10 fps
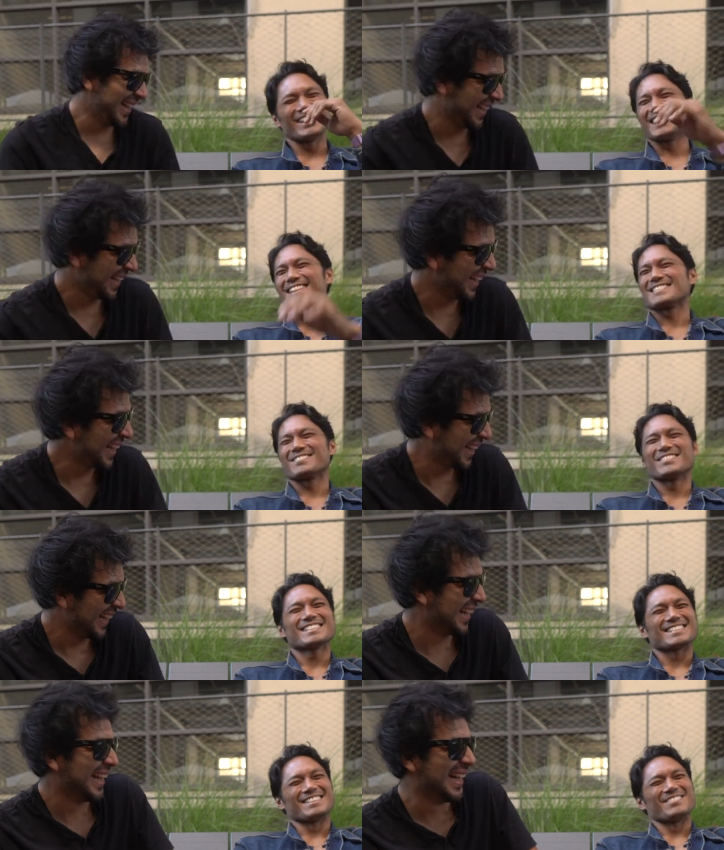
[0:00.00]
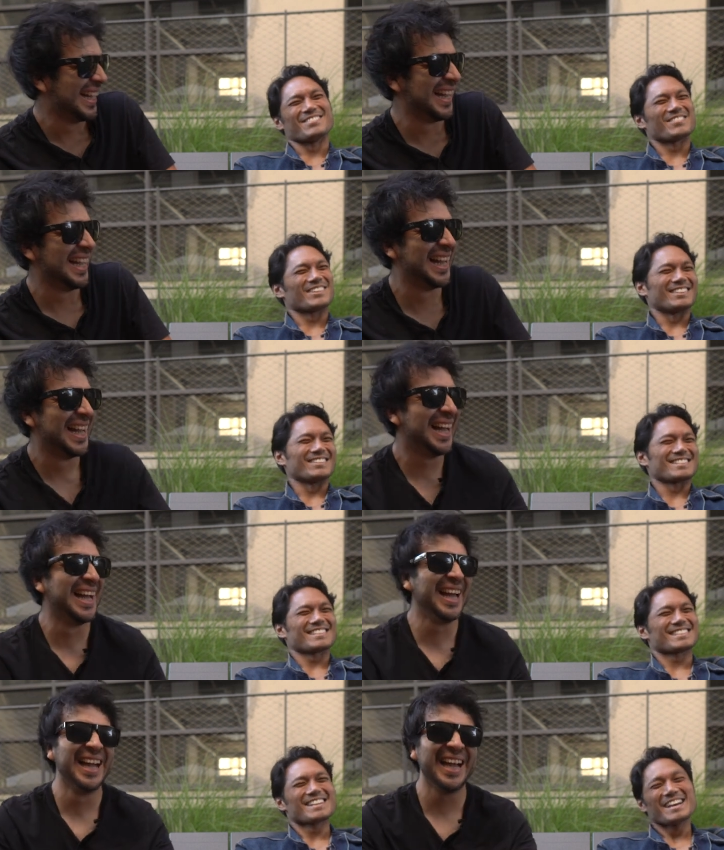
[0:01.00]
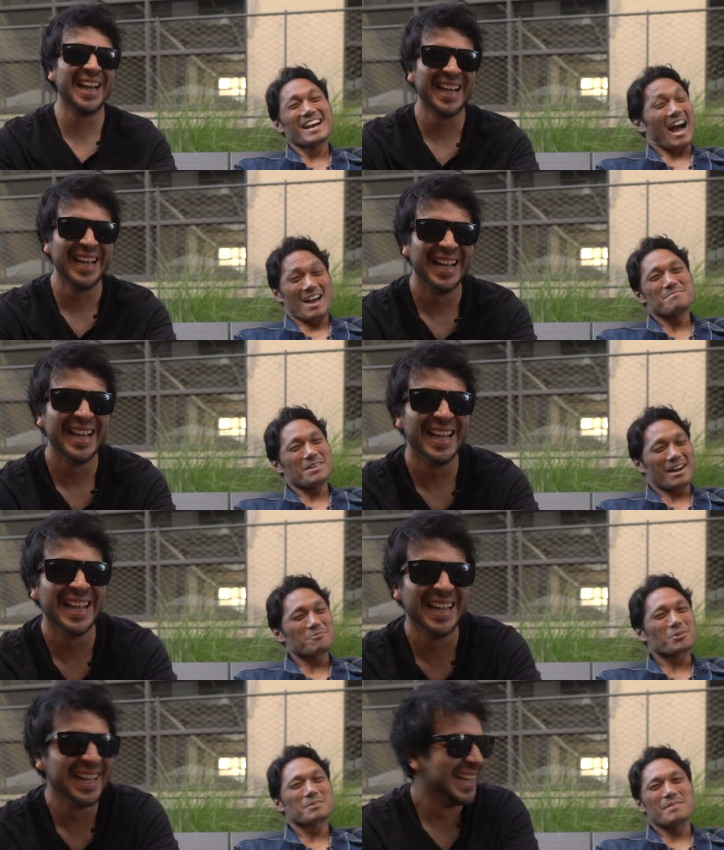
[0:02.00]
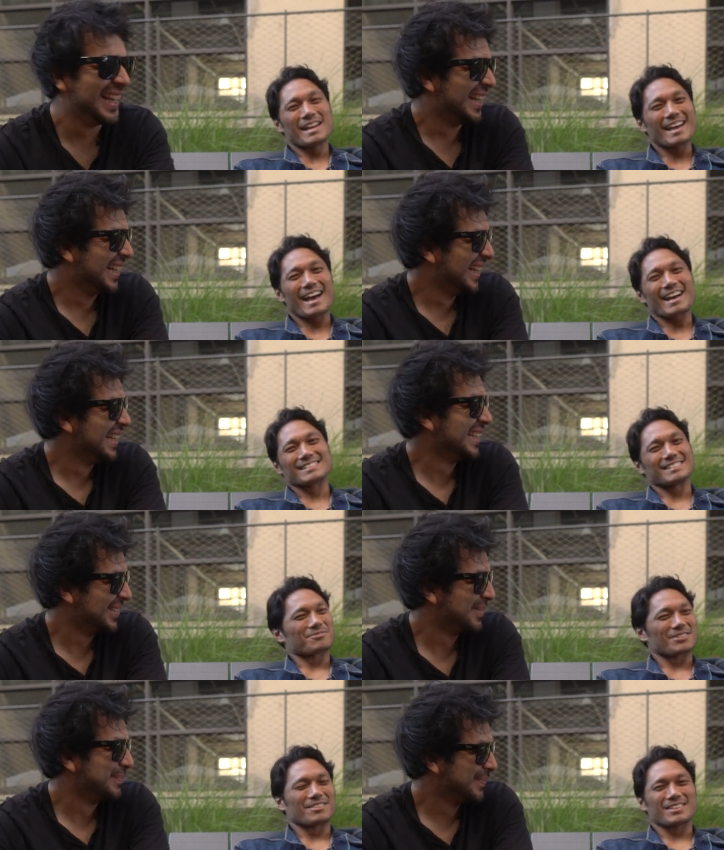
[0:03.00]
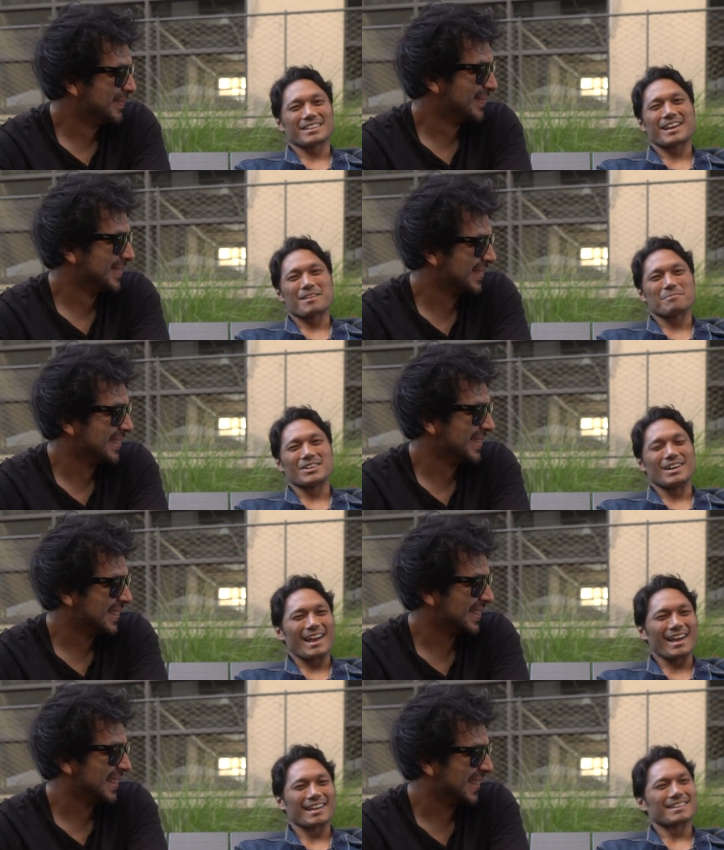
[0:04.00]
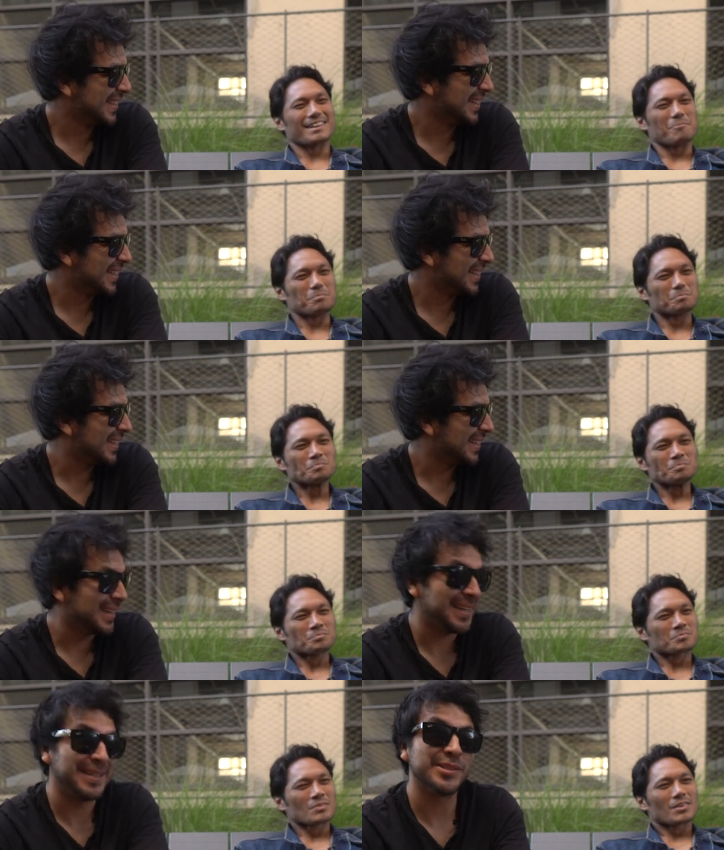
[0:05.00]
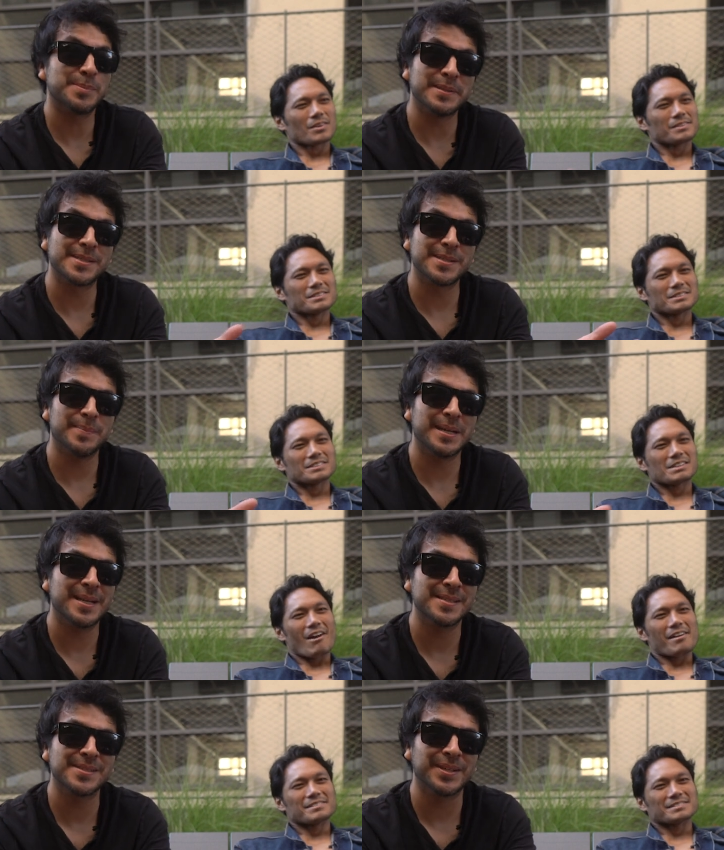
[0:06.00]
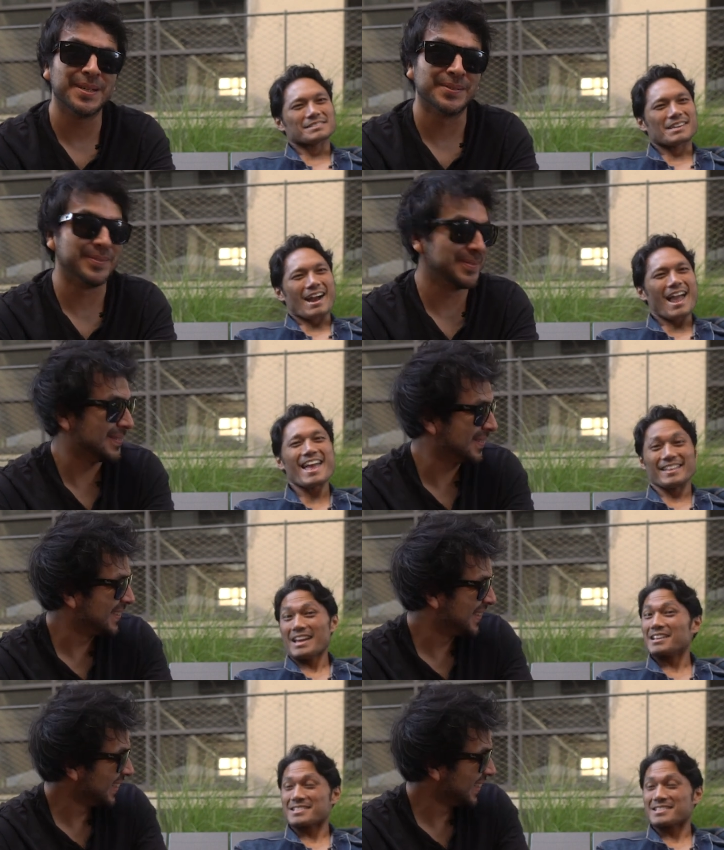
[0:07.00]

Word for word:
Speaker 1: wow, that's amazing. You remember all those things. I've, I've worn many hats in front of the camera, and um,
Speaker 2: and there's still many hats to go. yeah,